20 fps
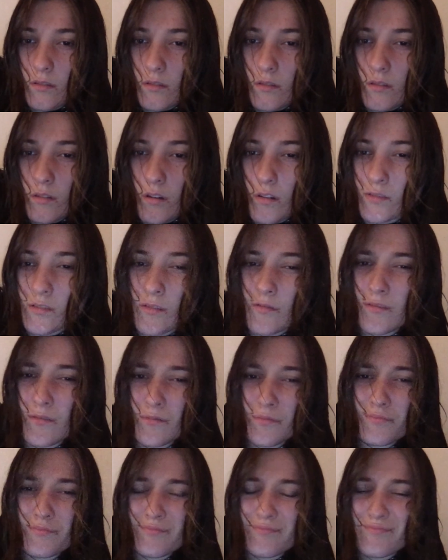also,
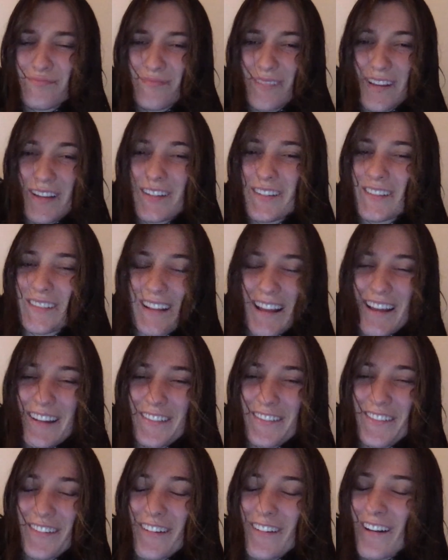I
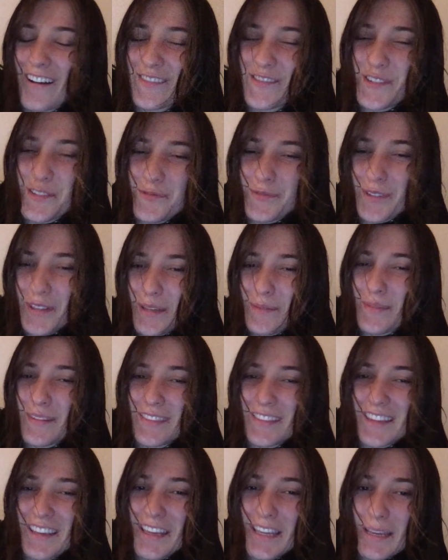don't know, I've just really been
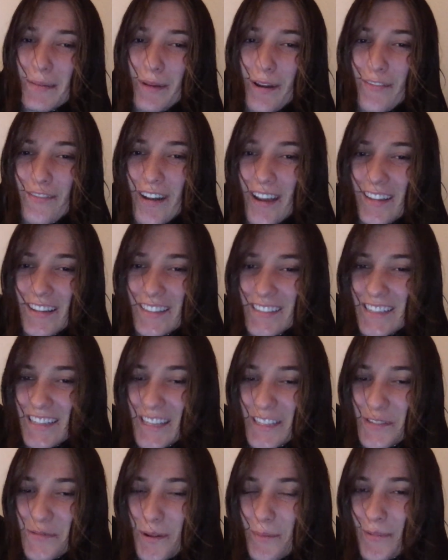thinking about violence
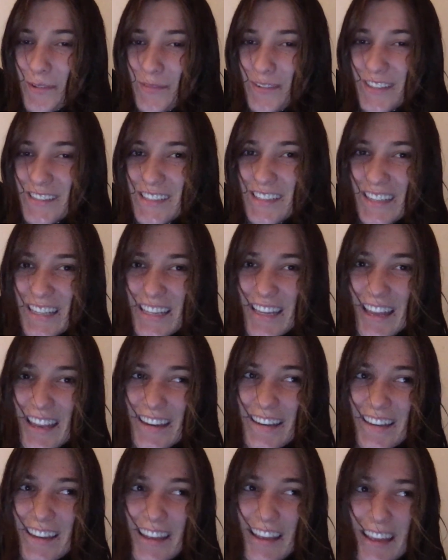against women recently,
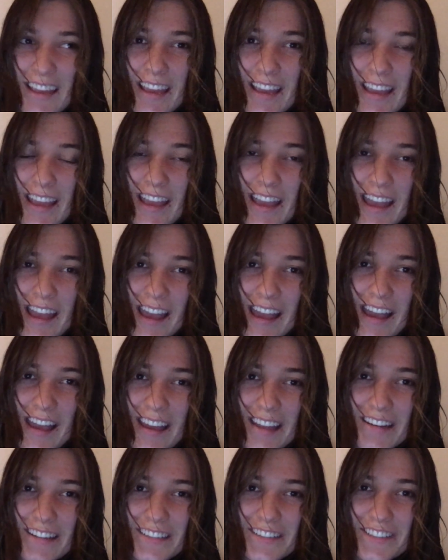
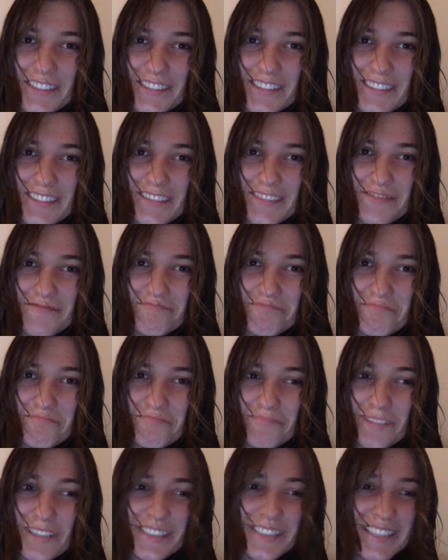and just
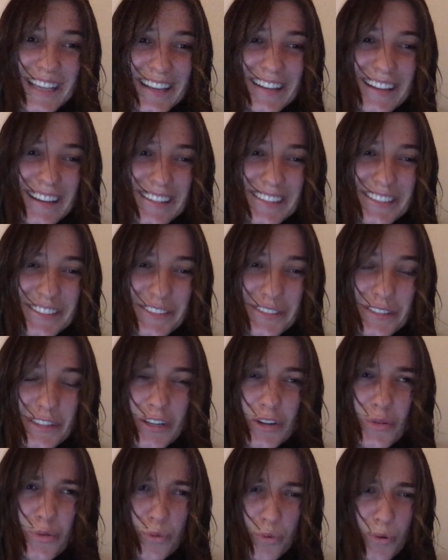the sickness and just the
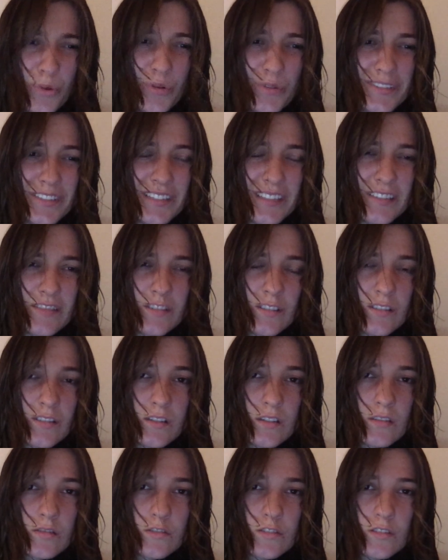cruelty, just
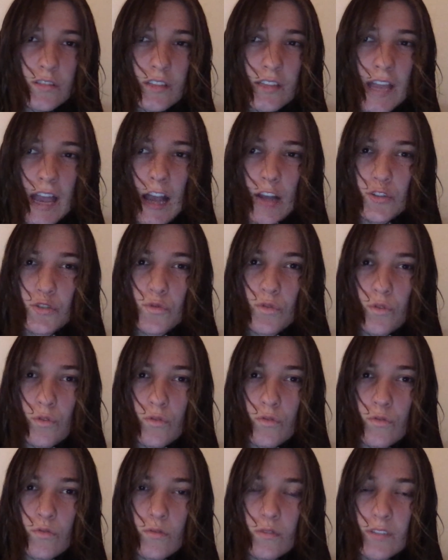the casual
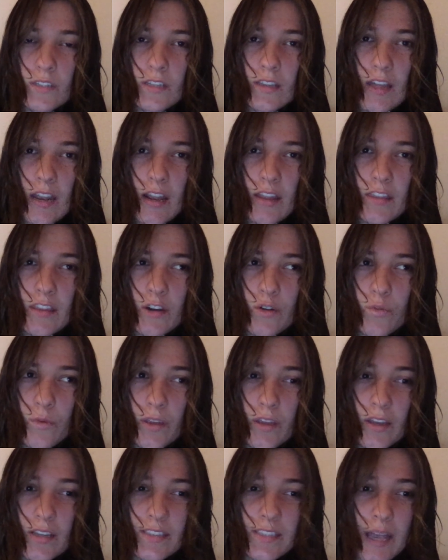cruelty that I think
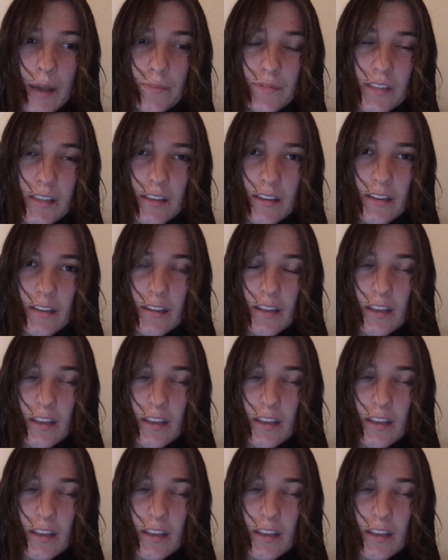we accept in